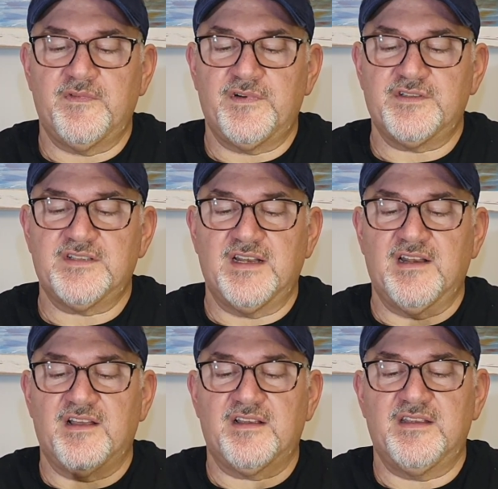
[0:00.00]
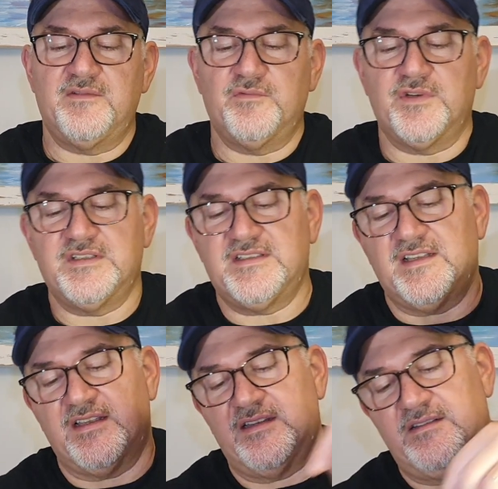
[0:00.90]
First I lock in one
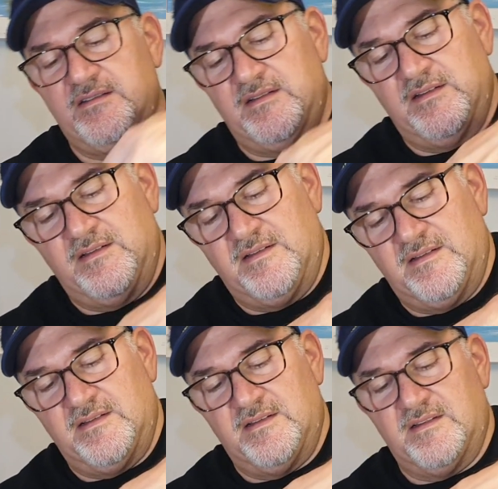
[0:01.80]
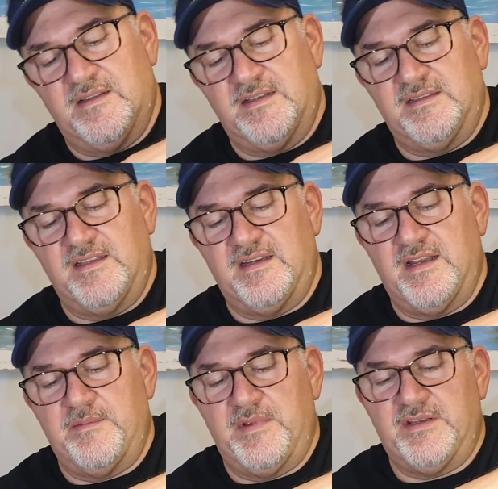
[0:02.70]
side, and then
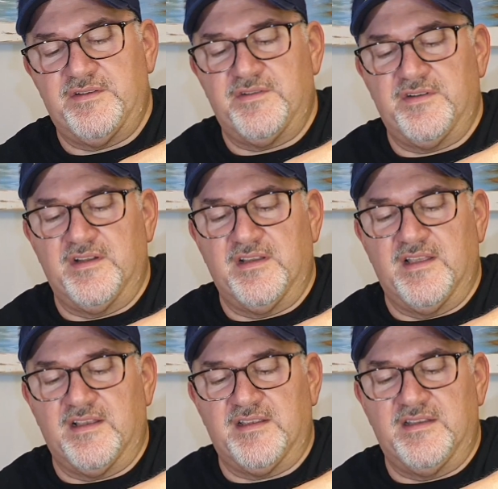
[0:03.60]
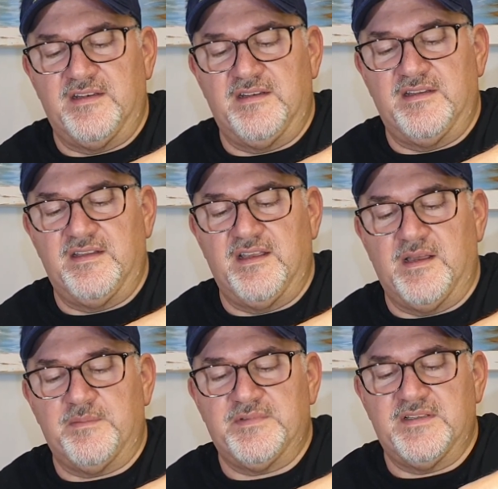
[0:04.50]
I make sure to lock in the
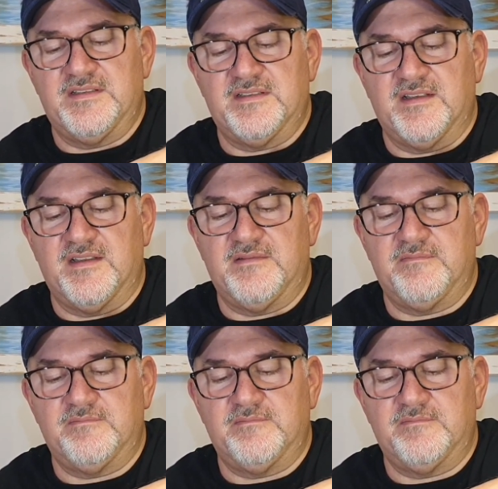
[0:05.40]
opposite side.